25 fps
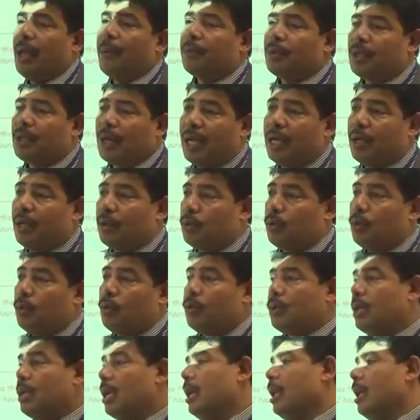I am trying
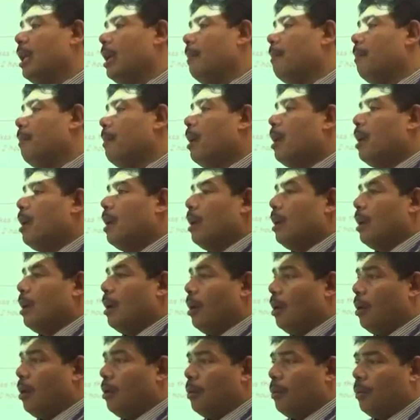to tell him,
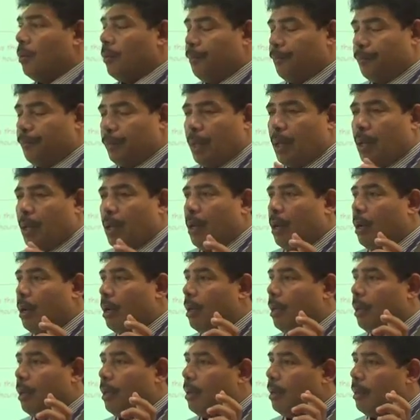oh,
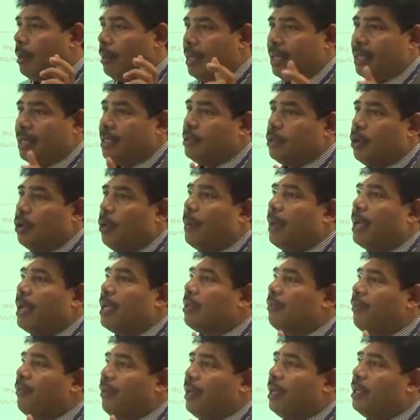this
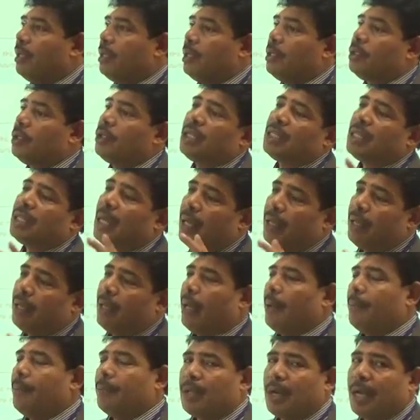topic is very dangerous, and
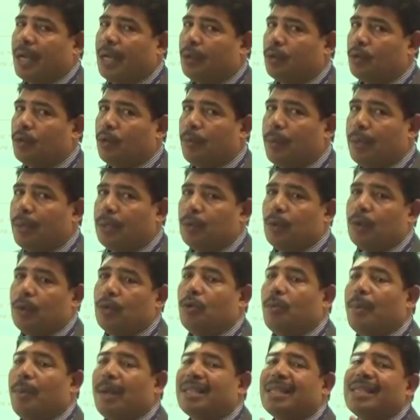I am trying to
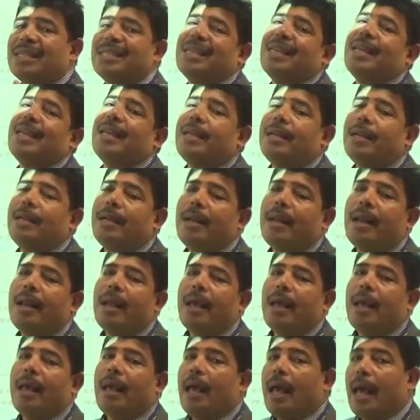persuade you, but it's
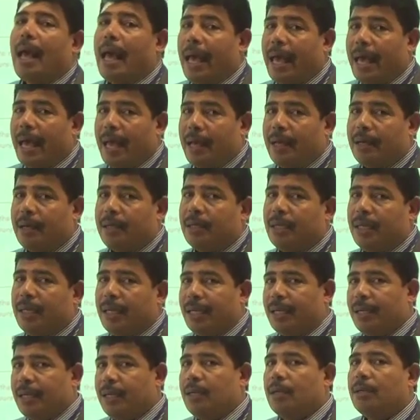in
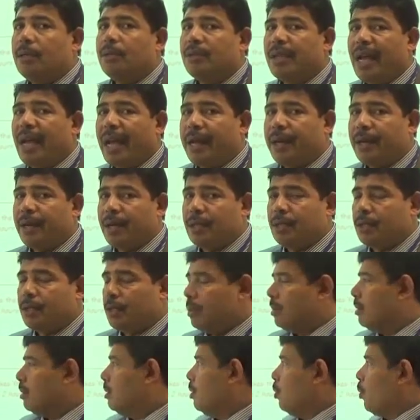an
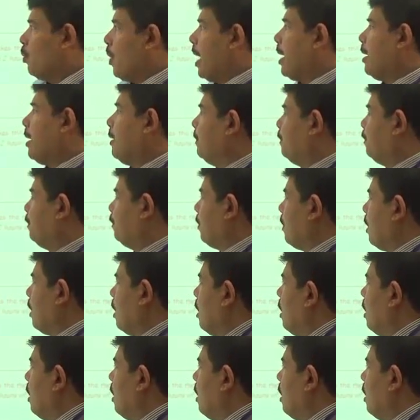indirect way.